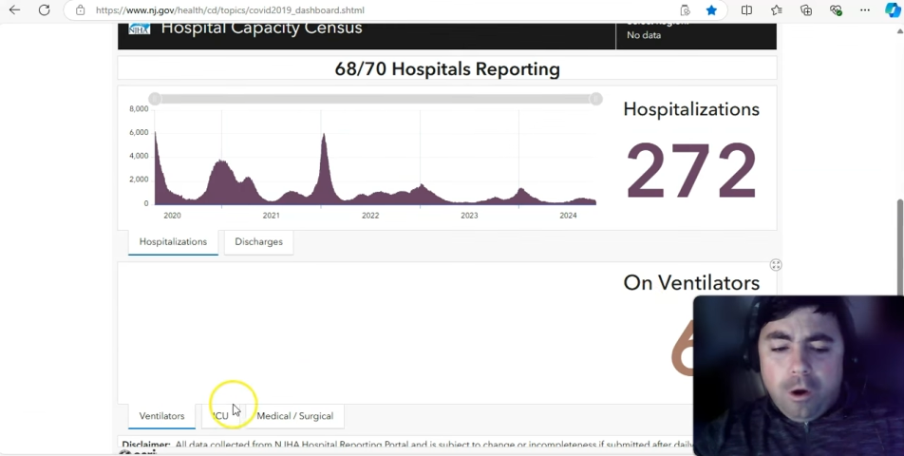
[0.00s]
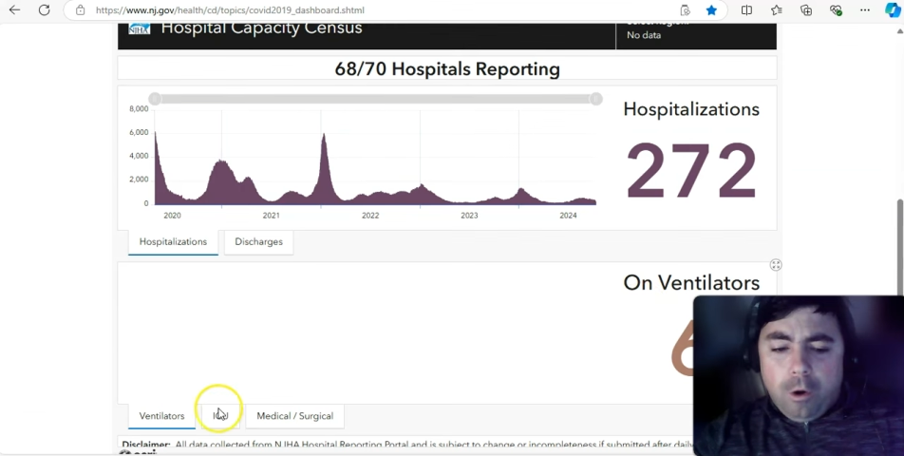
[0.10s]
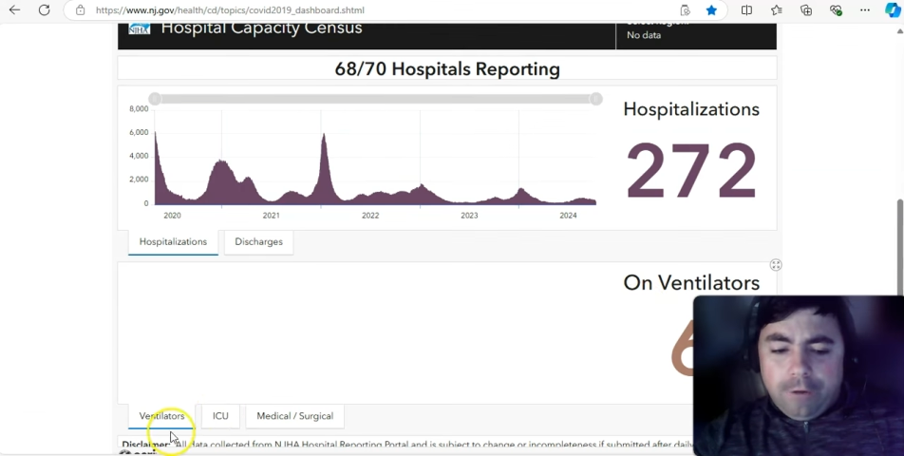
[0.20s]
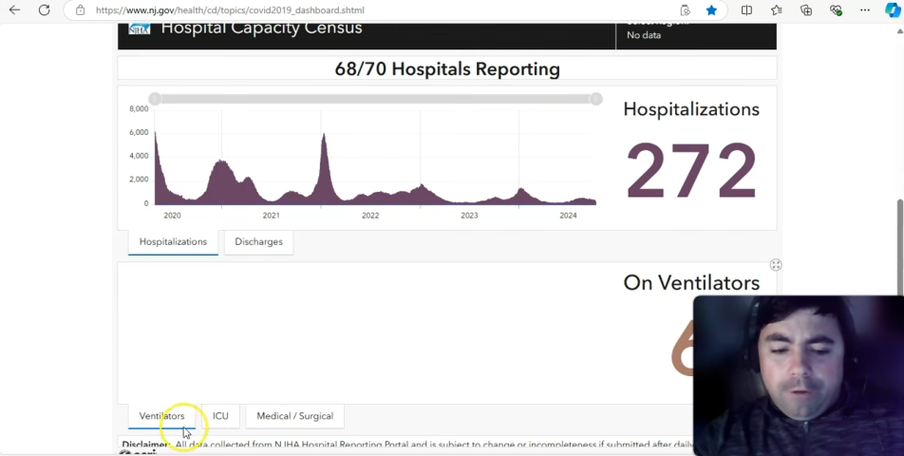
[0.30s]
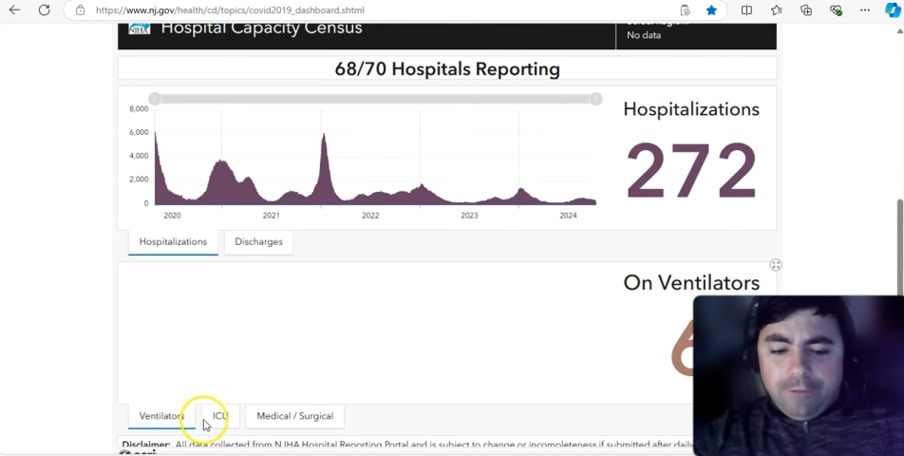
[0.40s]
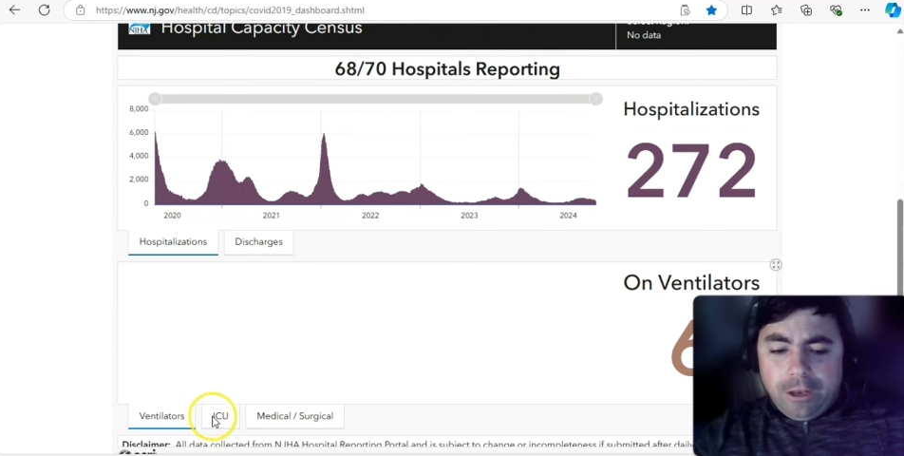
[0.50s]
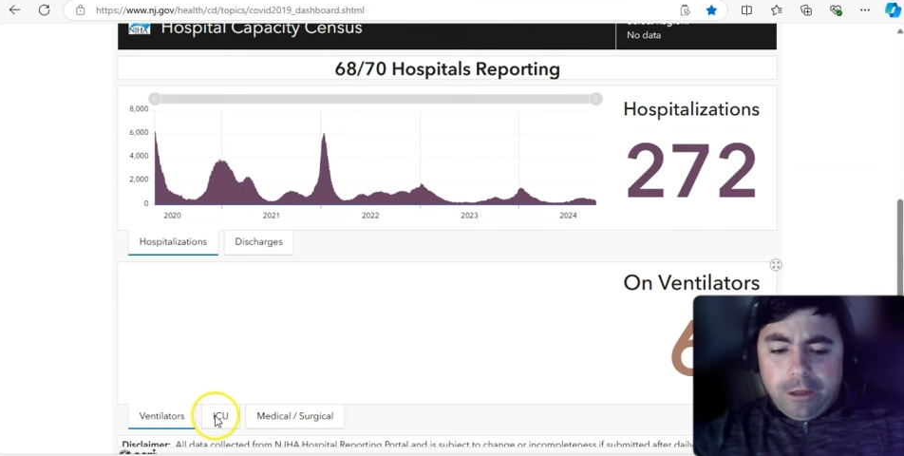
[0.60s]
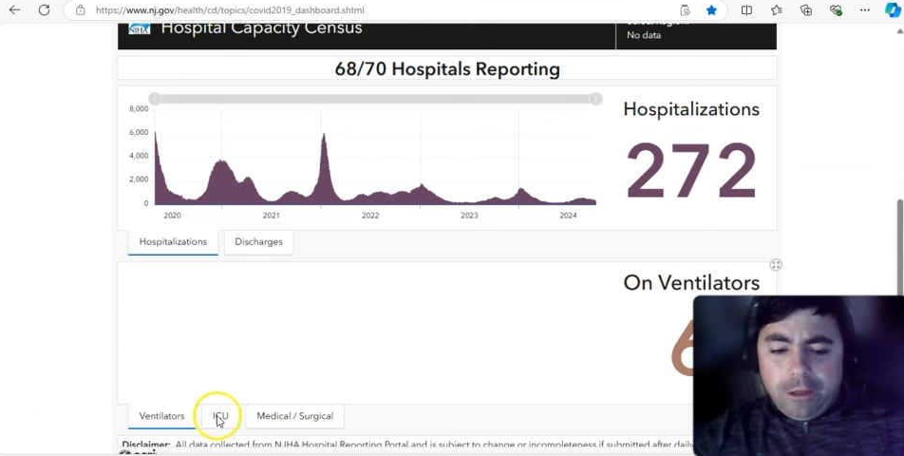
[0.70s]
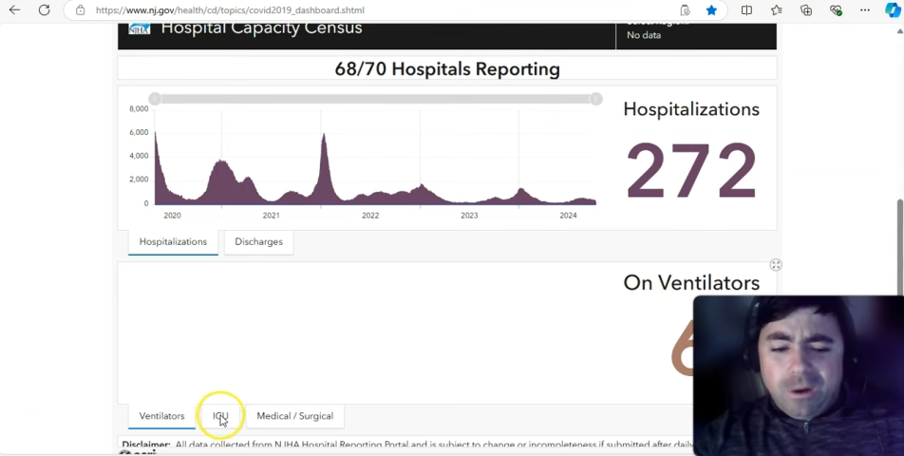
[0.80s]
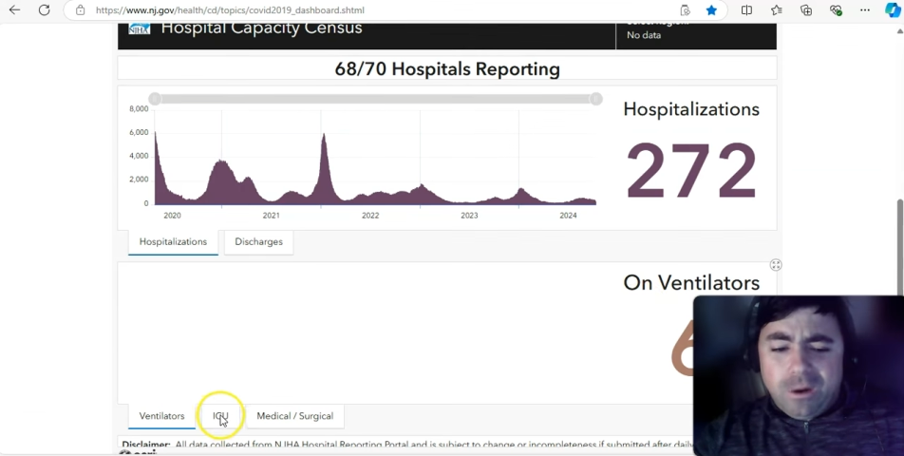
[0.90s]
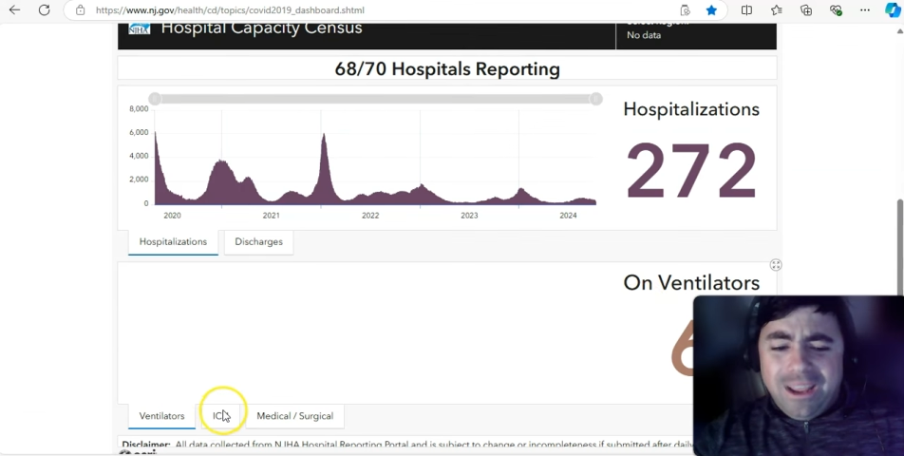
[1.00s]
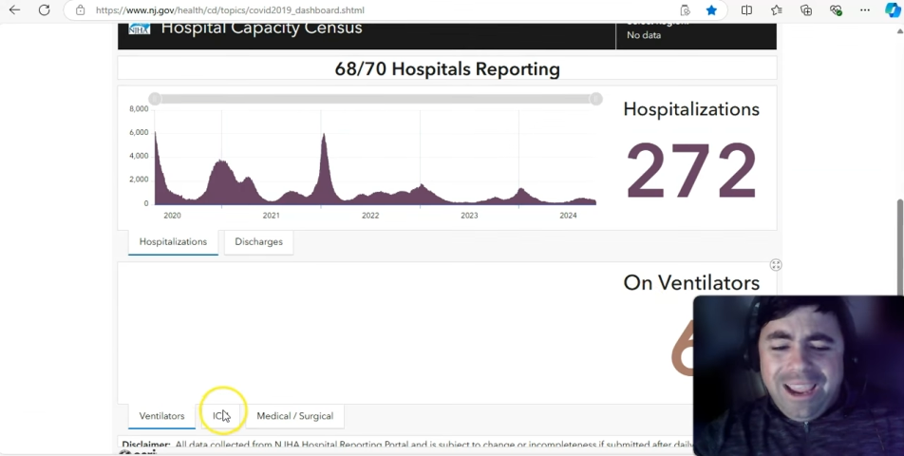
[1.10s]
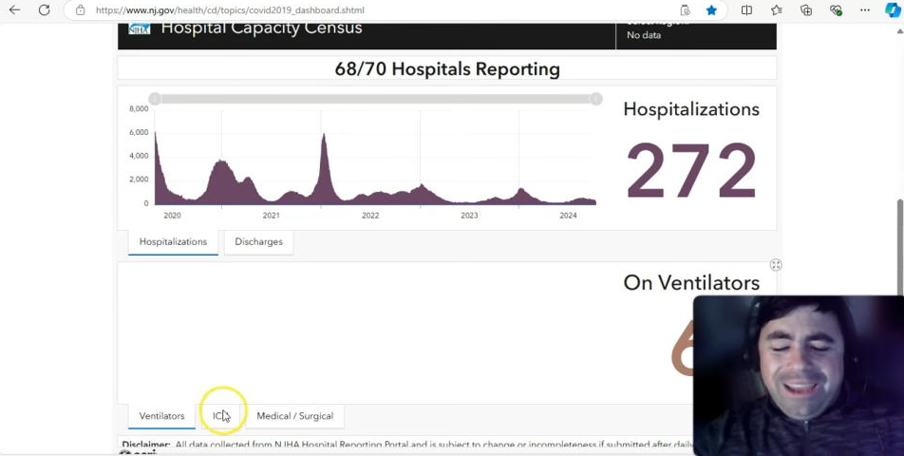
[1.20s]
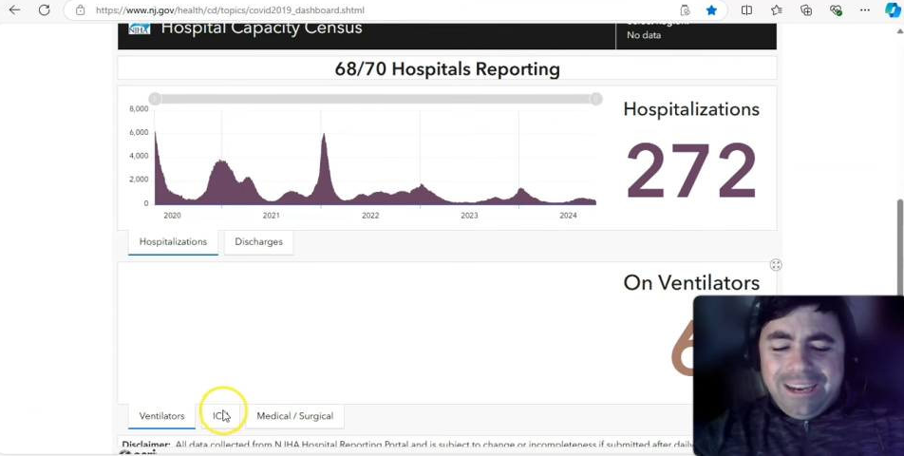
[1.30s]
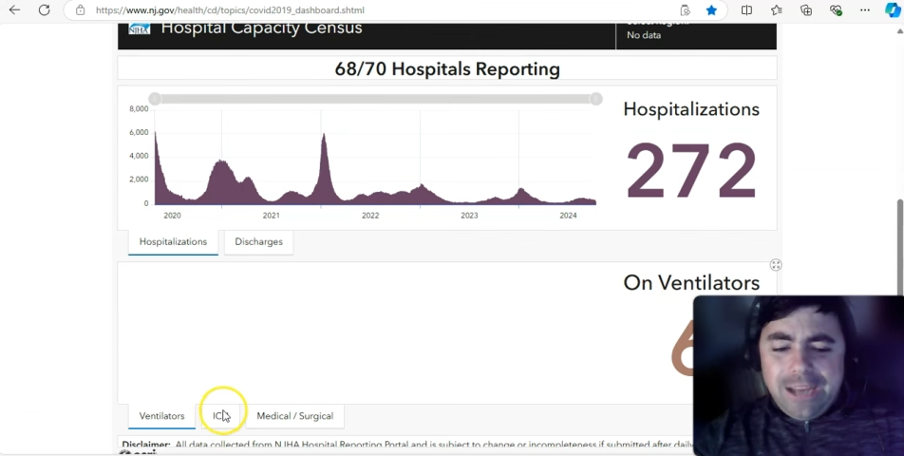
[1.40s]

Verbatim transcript: on a ventilator. And in